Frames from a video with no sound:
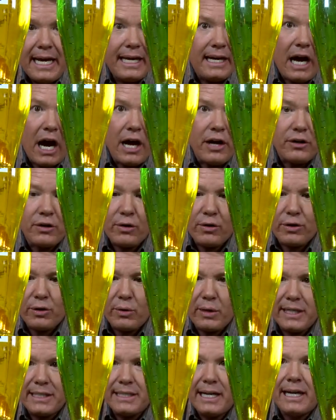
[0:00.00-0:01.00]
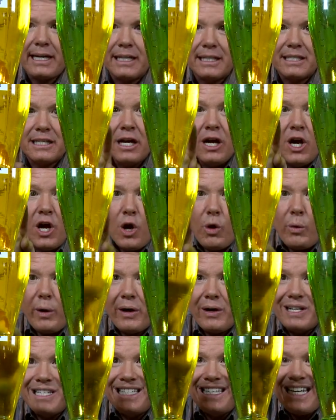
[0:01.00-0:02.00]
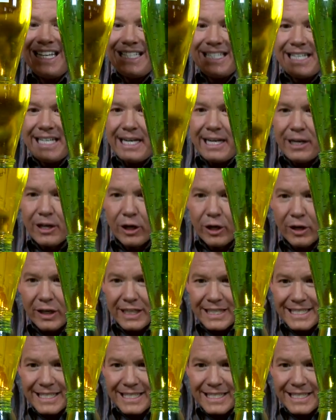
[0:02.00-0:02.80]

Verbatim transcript: in under 30 seconds. Whereas this here,